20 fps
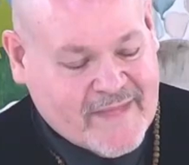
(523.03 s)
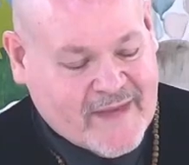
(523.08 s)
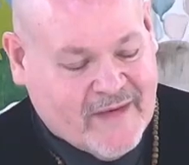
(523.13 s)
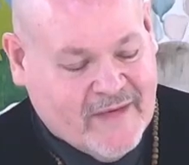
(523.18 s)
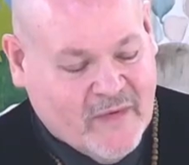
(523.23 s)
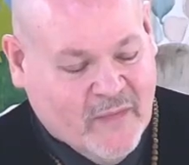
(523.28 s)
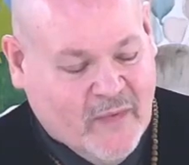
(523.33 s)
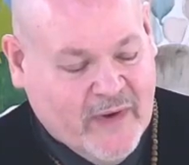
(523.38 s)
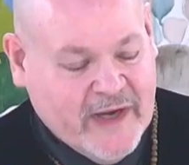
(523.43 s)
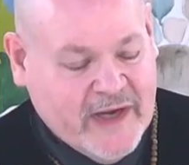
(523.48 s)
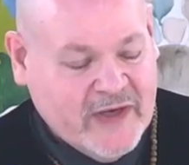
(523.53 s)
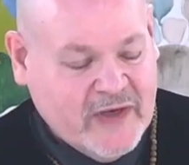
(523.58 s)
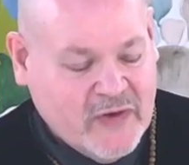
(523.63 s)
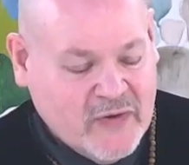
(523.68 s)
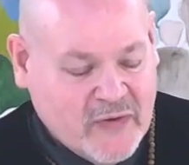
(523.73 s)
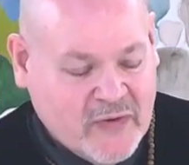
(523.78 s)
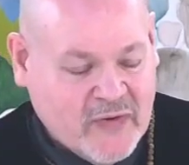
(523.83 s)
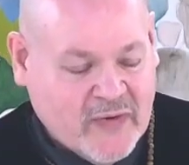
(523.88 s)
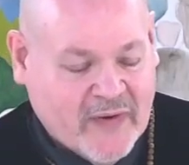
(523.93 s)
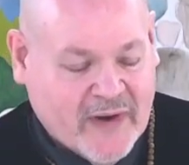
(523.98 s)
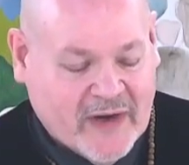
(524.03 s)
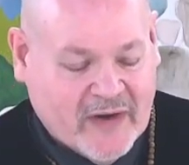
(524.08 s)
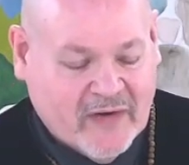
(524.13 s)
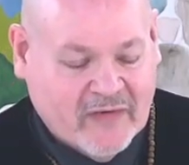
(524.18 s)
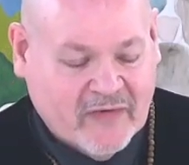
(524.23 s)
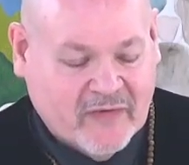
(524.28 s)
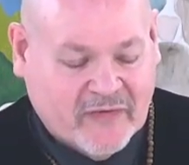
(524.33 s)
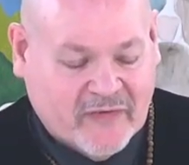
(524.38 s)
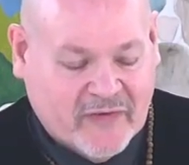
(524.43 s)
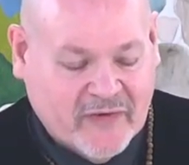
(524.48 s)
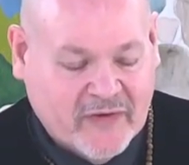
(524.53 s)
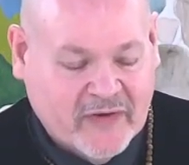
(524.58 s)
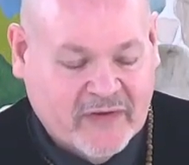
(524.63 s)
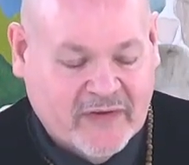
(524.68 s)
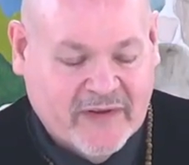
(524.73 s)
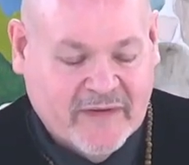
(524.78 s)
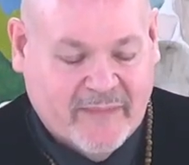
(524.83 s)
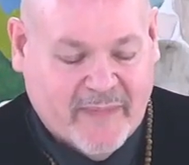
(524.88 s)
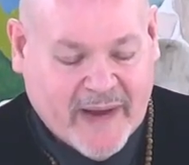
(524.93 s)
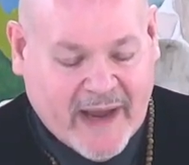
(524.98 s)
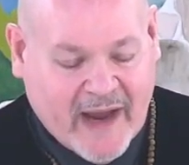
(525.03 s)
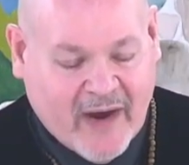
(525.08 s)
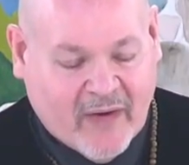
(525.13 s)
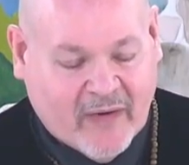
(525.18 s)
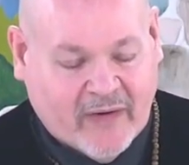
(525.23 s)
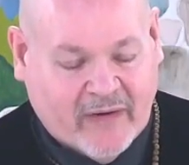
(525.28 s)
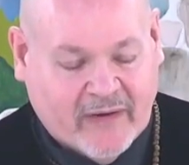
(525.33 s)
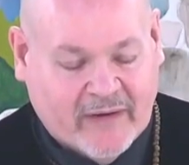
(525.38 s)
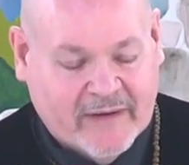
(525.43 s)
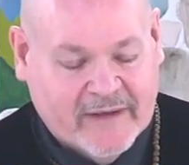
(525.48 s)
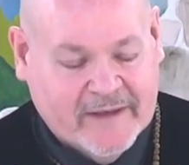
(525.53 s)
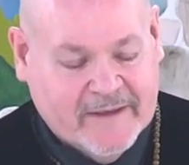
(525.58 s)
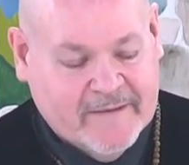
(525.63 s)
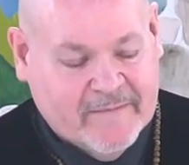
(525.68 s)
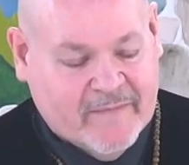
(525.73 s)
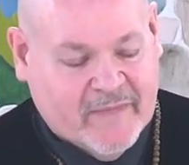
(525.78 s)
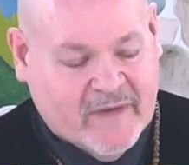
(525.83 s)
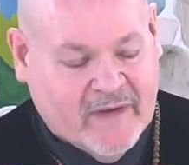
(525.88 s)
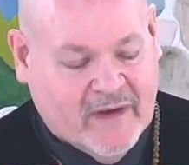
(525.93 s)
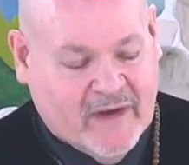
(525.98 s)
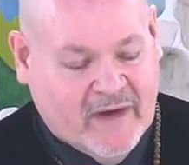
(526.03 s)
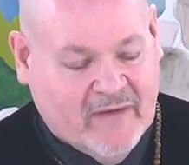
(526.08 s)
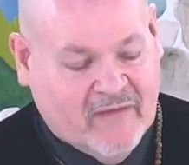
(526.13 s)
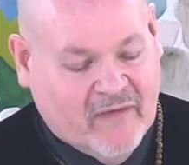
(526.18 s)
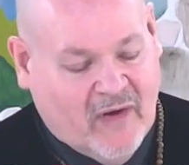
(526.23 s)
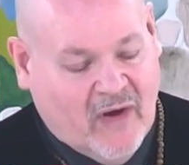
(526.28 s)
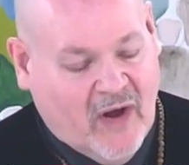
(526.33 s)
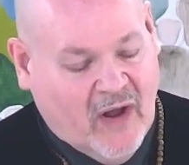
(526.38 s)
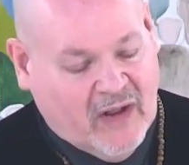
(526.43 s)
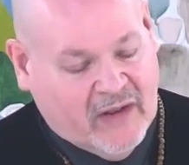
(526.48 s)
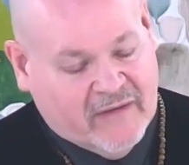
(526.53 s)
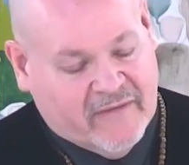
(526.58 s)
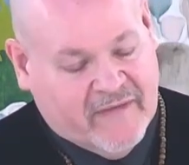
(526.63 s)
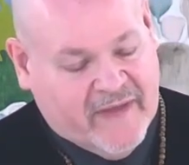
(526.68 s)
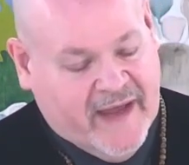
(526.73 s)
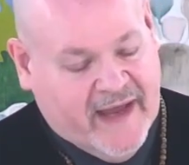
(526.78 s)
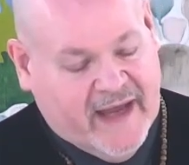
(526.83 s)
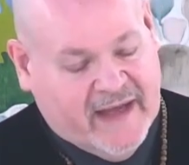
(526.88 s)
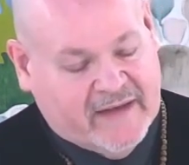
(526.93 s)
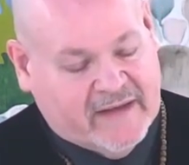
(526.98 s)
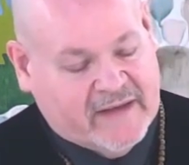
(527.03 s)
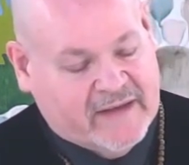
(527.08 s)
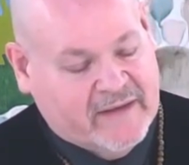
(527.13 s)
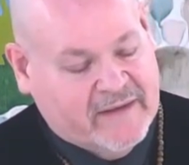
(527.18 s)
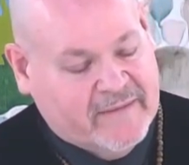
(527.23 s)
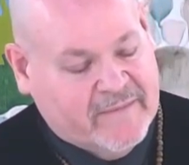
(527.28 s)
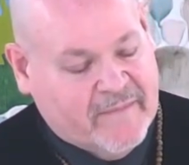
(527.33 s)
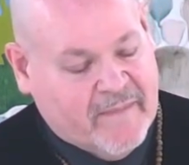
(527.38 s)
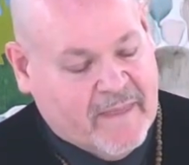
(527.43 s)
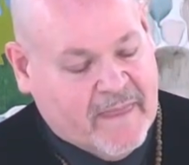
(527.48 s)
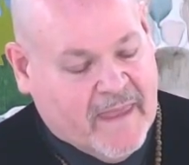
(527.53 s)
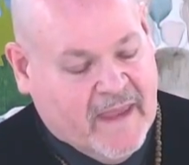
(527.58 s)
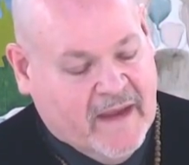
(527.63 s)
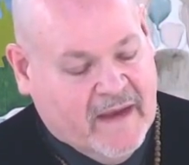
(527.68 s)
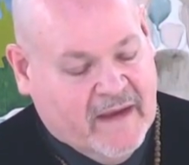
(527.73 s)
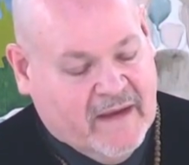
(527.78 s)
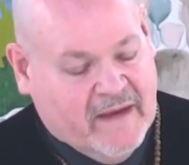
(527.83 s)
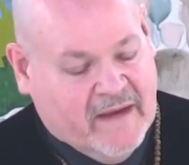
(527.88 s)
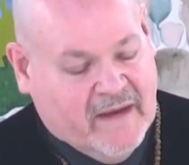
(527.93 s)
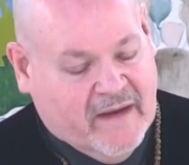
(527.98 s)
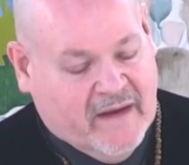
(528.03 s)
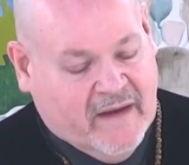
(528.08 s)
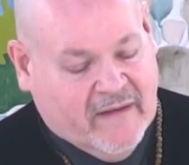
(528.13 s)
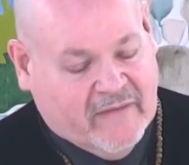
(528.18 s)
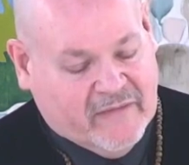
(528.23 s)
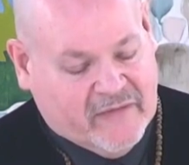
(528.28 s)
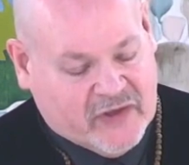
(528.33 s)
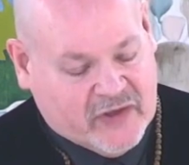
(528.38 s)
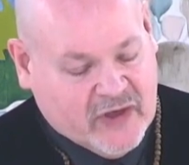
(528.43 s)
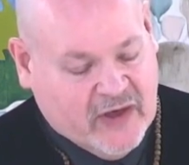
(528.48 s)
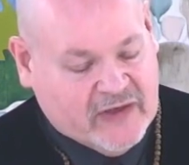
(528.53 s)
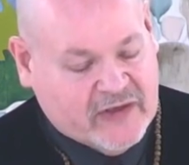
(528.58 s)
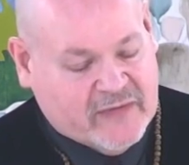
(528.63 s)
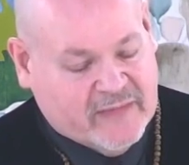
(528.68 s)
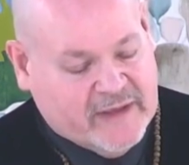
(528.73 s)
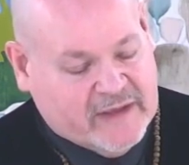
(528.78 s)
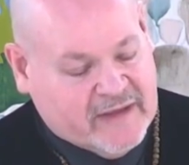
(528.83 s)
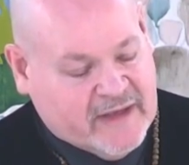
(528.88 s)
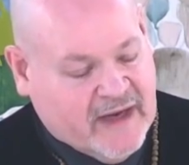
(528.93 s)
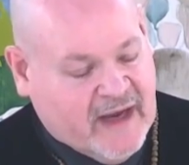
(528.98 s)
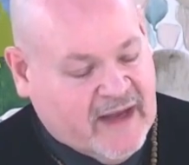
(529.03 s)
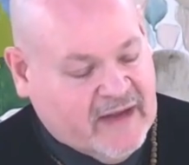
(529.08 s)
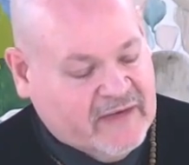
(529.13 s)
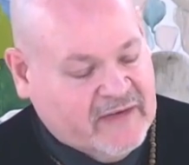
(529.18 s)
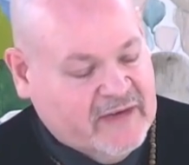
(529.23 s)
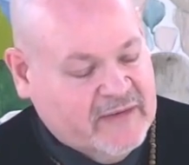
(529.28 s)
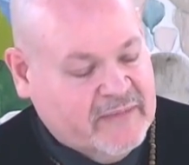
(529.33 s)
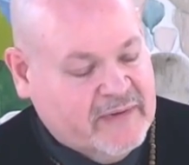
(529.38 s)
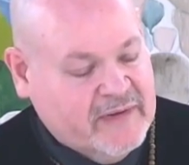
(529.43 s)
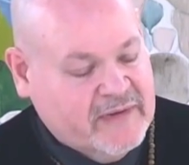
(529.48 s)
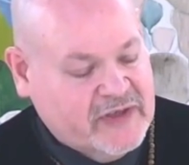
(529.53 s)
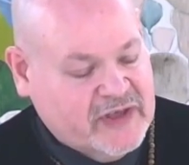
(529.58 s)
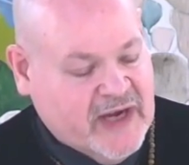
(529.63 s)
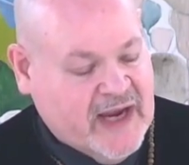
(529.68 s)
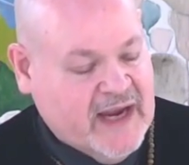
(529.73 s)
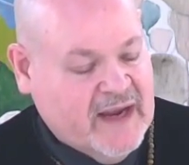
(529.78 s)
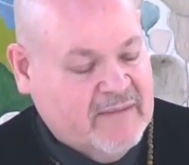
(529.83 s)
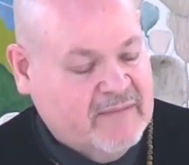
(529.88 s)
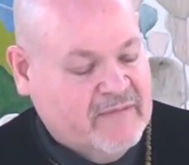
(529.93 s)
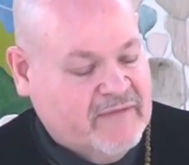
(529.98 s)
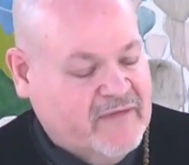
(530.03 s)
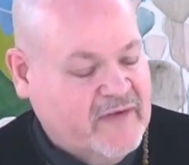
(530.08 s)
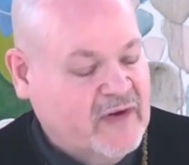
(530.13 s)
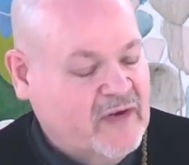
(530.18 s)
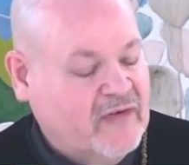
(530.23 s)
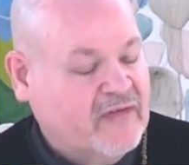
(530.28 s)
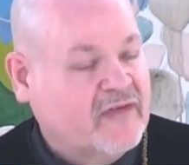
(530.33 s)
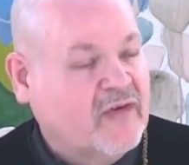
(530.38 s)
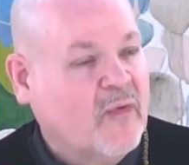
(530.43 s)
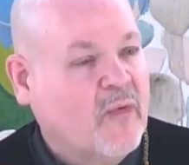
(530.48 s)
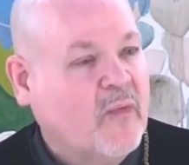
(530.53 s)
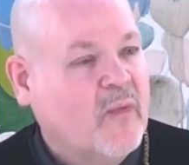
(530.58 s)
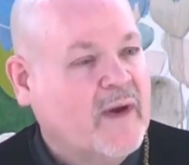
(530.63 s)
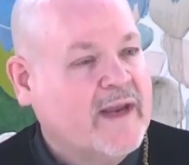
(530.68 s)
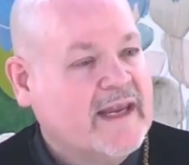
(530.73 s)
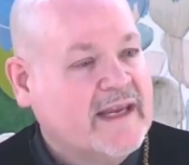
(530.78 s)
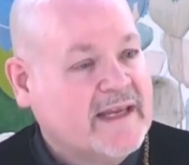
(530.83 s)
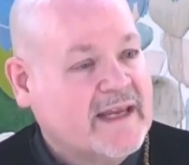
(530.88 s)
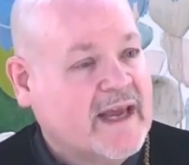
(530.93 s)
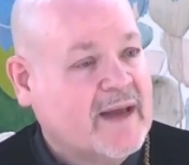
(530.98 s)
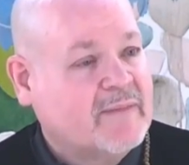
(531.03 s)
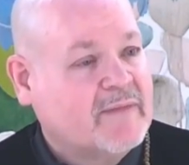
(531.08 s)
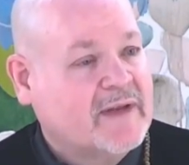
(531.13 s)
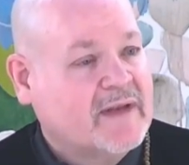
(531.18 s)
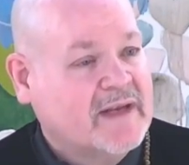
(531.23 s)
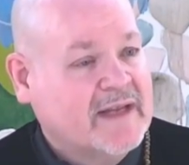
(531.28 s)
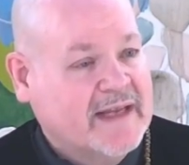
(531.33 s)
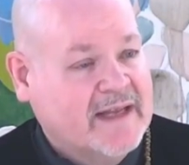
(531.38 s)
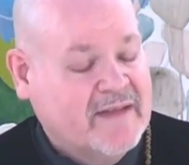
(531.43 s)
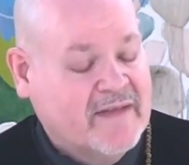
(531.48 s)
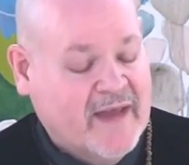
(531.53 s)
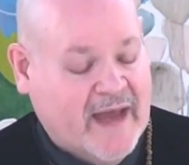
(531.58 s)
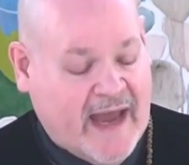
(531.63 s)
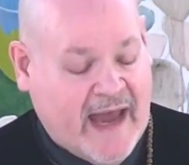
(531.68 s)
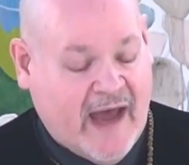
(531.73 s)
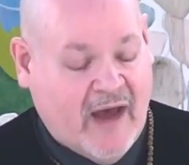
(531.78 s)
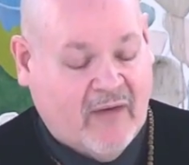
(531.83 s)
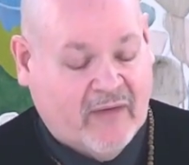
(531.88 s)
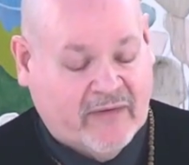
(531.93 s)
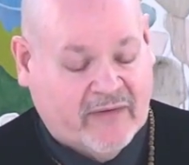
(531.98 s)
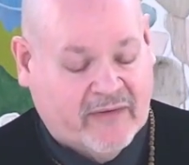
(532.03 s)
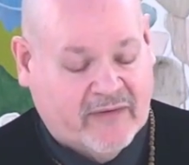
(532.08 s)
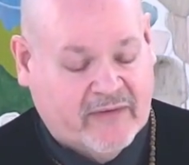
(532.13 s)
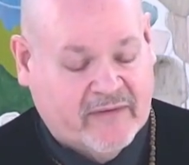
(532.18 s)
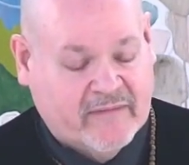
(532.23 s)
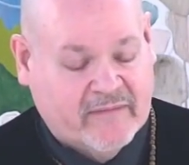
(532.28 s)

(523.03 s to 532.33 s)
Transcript: We knew and understood the power of all of that, of judgment, gossip, shame, fear. So we kept it in the house.